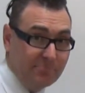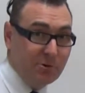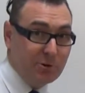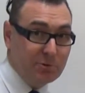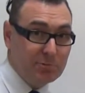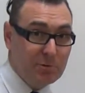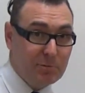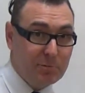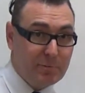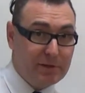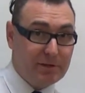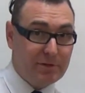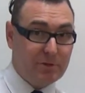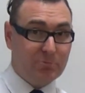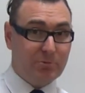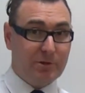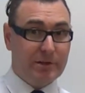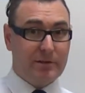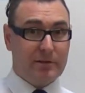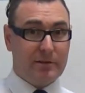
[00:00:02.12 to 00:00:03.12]
welcome to the Beat of
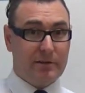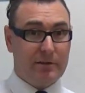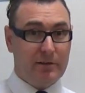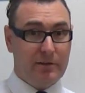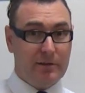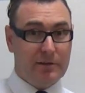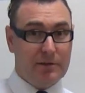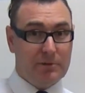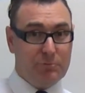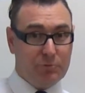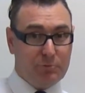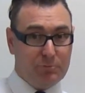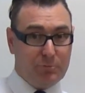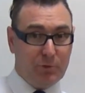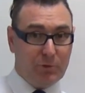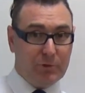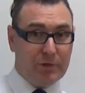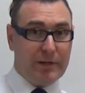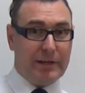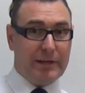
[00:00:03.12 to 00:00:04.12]
the Week. It was
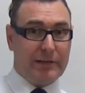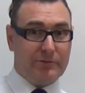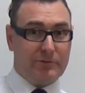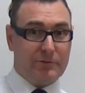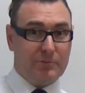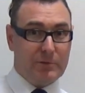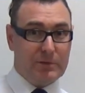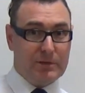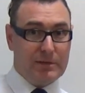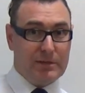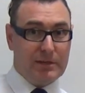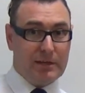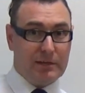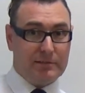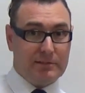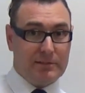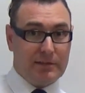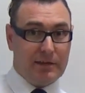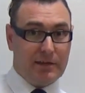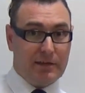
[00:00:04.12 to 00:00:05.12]
pointed out to me
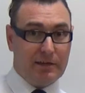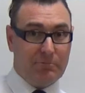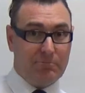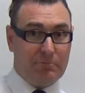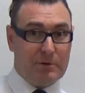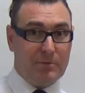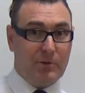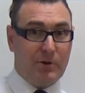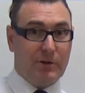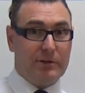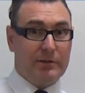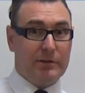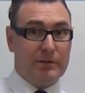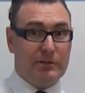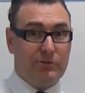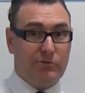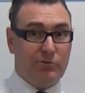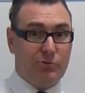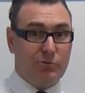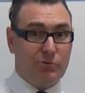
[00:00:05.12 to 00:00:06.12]
that we might
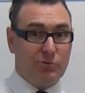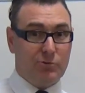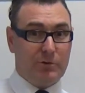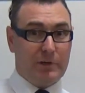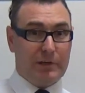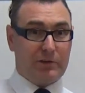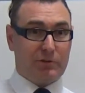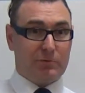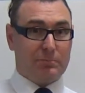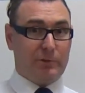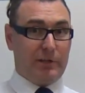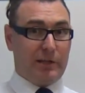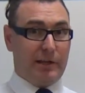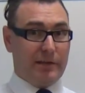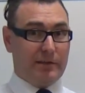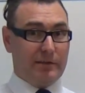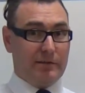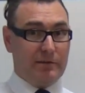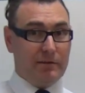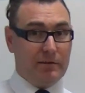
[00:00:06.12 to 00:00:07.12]
need to
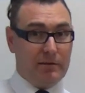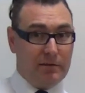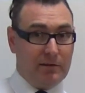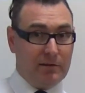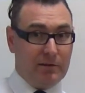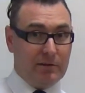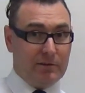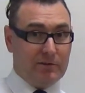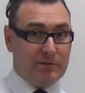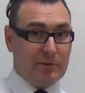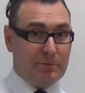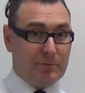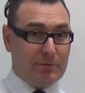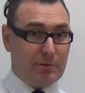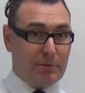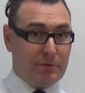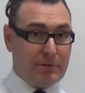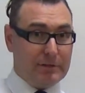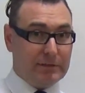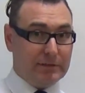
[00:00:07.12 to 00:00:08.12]
explain some of
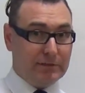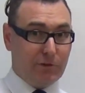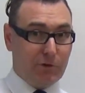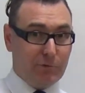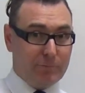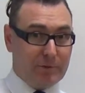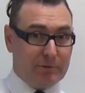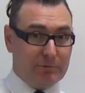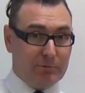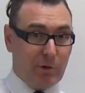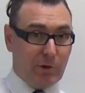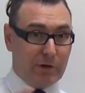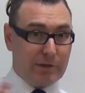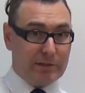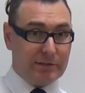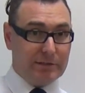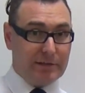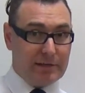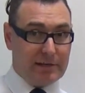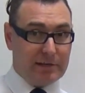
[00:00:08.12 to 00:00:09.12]
the things I've been
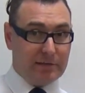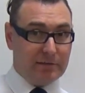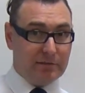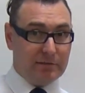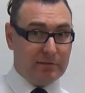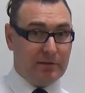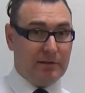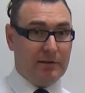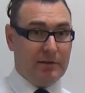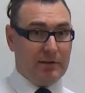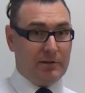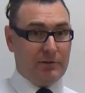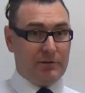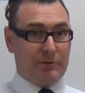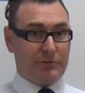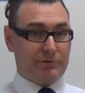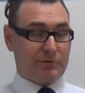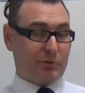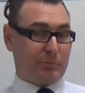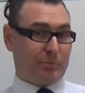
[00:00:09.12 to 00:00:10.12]
writing down,
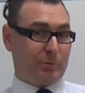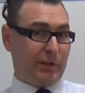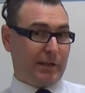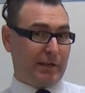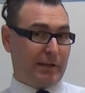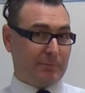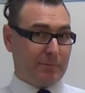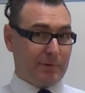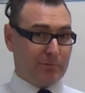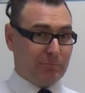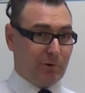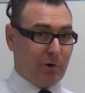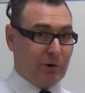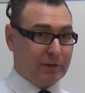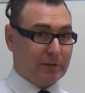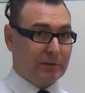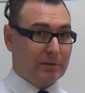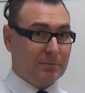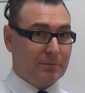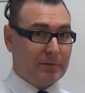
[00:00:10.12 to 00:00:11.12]
not just playing but
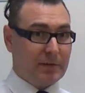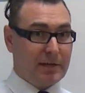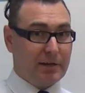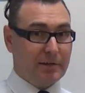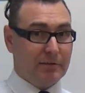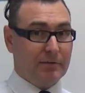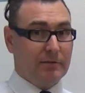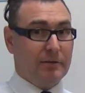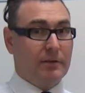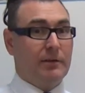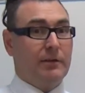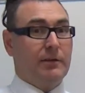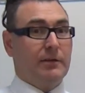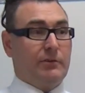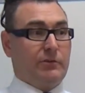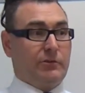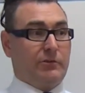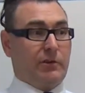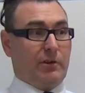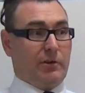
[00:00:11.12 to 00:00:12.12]
writing them down.
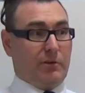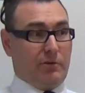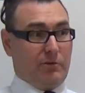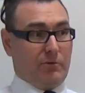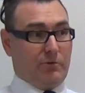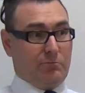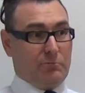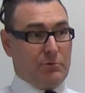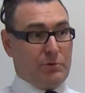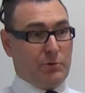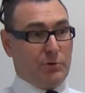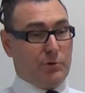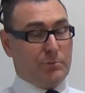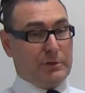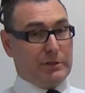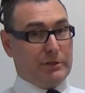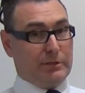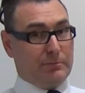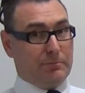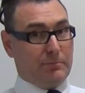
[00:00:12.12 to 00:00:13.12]
So we thought
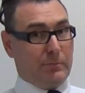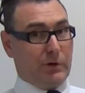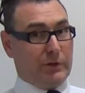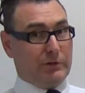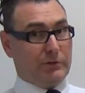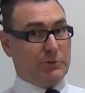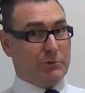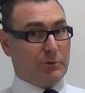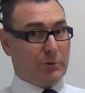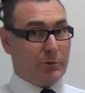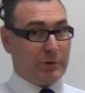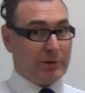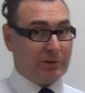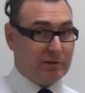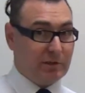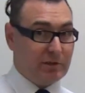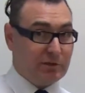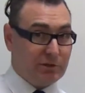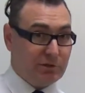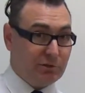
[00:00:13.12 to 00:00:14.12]
we might do a quick
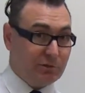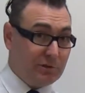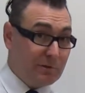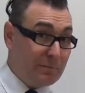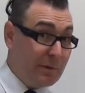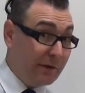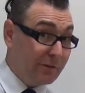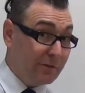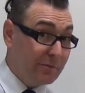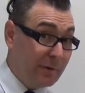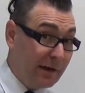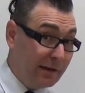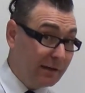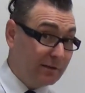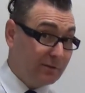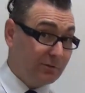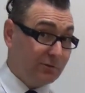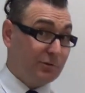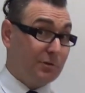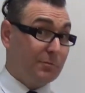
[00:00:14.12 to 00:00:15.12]
session on the
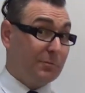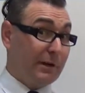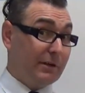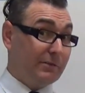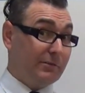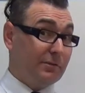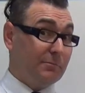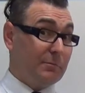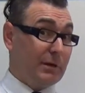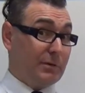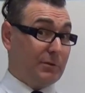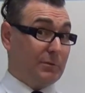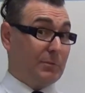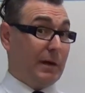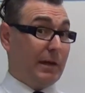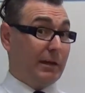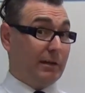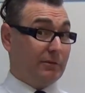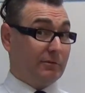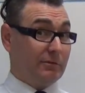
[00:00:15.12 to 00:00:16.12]
mathematics or the basic
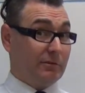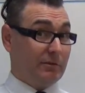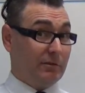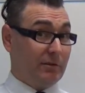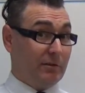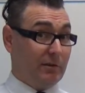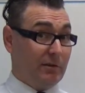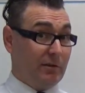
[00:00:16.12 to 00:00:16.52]
mathematics